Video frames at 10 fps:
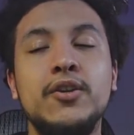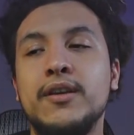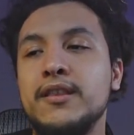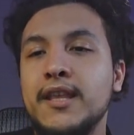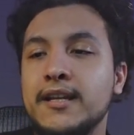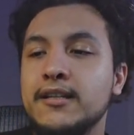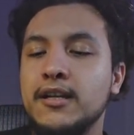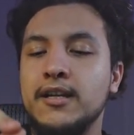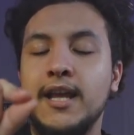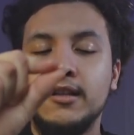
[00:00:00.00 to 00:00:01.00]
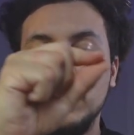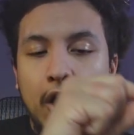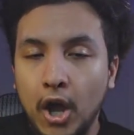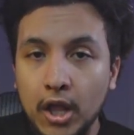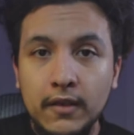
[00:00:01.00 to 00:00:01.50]
you can then connect
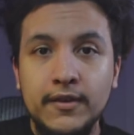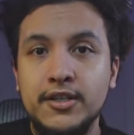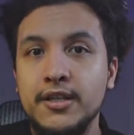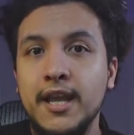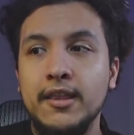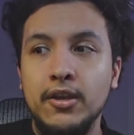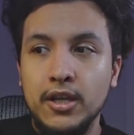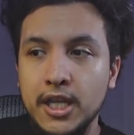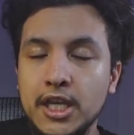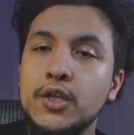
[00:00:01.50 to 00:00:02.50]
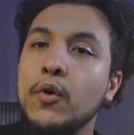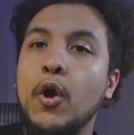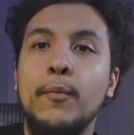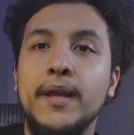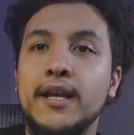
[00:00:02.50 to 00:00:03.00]
all of it together into
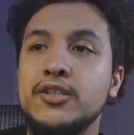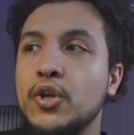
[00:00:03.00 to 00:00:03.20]
OBS,